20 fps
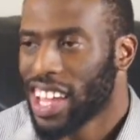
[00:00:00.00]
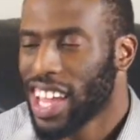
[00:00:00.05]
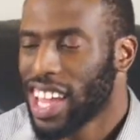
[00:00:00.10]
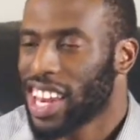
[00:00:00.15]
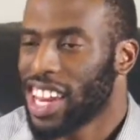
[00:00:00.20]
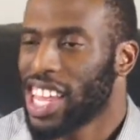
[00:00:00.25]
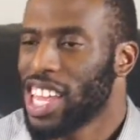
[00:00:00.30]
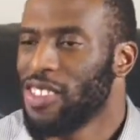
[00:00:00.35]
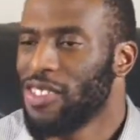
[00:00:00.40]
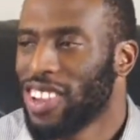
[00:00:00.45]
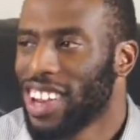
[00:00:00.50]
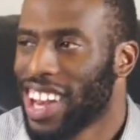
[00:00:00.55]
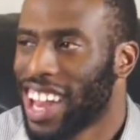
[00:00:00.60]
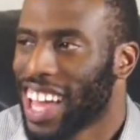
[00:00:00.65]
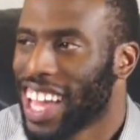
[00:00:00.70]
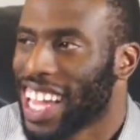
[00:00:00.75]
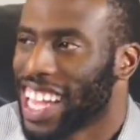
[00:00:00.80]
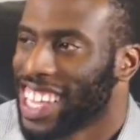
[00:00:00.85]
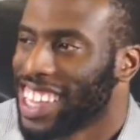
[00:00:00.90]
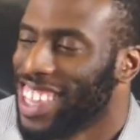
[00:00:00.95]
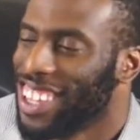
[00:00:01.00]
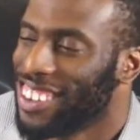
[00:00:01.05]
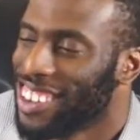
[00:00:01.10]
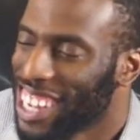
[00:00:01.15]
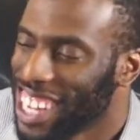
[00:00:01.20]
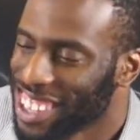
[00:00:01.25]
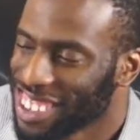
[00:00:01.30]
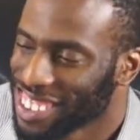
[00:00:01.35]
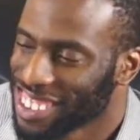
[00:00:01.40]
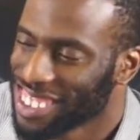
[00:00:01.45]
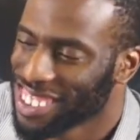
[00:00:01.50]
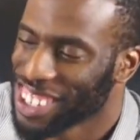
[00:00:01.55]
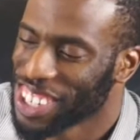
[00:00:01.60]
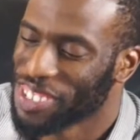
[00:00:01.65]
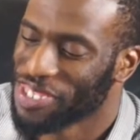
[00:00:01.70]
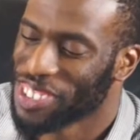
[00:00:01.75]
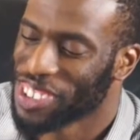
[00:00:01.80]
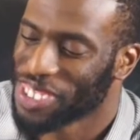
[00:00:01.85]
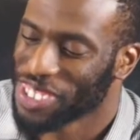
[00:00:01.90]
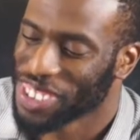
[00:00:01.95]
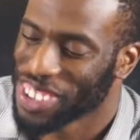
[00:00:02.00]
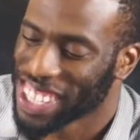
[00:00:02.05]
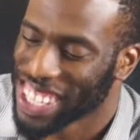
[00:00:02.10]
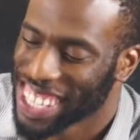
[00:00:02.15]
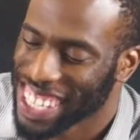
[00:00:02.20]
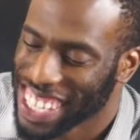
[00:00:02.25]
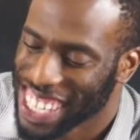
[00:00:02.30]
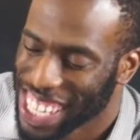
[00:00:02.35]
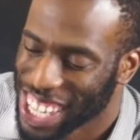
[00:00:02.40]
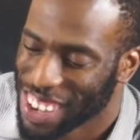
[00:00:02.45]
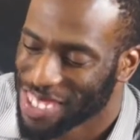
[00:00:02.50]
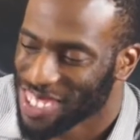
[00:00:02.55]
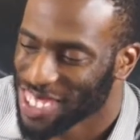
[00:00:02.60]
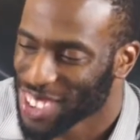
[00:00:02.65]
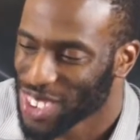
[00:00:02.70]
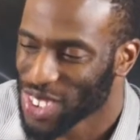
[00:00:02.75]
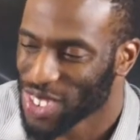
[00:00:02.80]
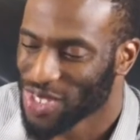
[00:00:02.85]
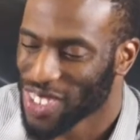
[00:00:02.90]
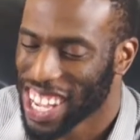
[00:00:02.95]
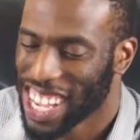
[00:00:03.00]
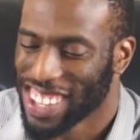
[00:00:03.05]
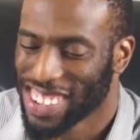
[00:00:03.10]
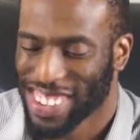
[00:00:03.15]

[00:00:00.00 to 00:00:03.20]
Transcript: And even, like, the relationship between him and Superman,